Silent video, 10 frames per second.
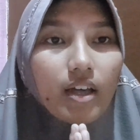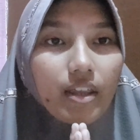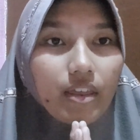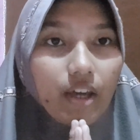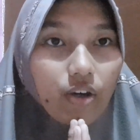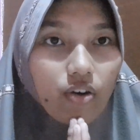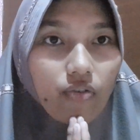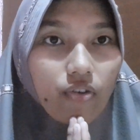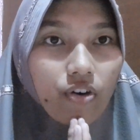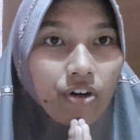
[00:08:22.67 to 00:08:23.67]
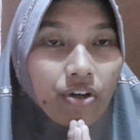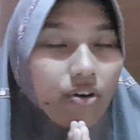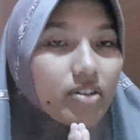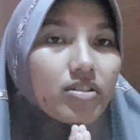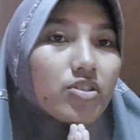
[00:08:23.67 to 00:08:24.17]
Thank you for your
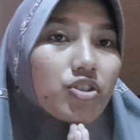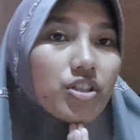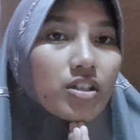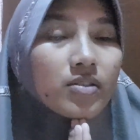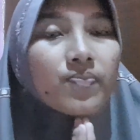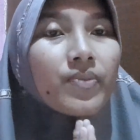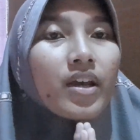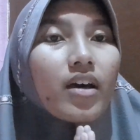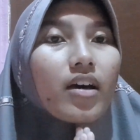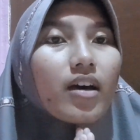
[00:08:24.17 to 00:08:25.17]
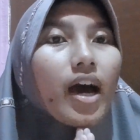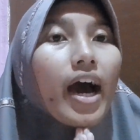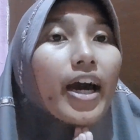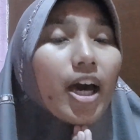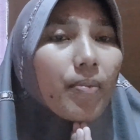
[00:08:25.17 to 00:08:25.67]
attention.
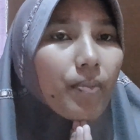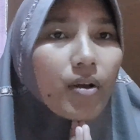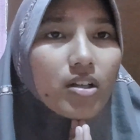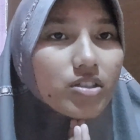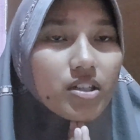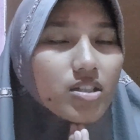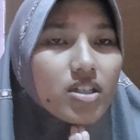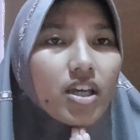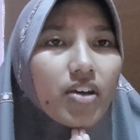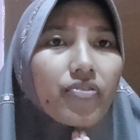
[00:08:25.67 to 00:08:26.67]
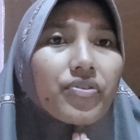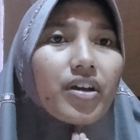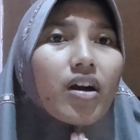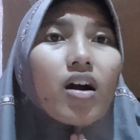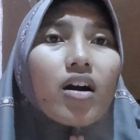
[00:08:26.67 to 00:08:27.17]
I apologize if
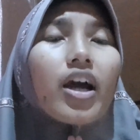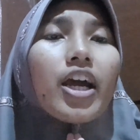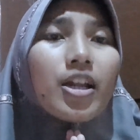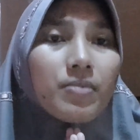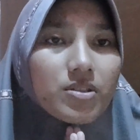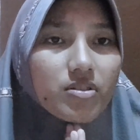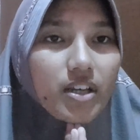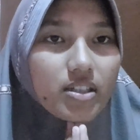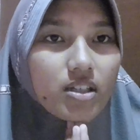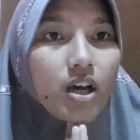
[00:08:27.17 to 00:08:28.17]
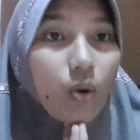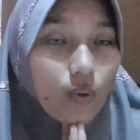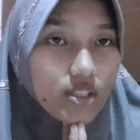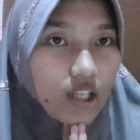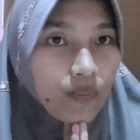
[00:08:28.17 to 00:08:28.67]
there are any mistakes.
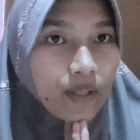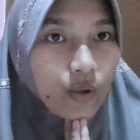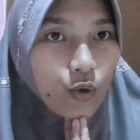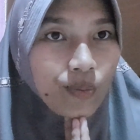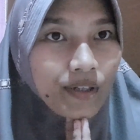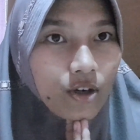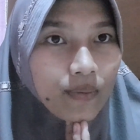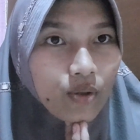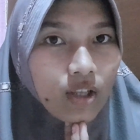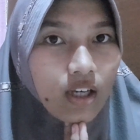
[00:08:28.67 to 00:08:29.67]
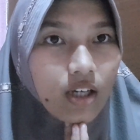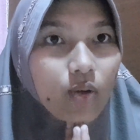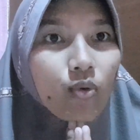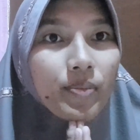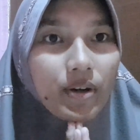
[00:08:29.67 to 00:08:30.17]
Wassalamualaikum warahmatullahi
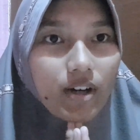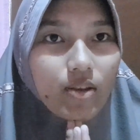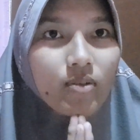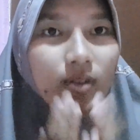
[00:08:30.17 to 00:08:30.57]
wabarakatuh.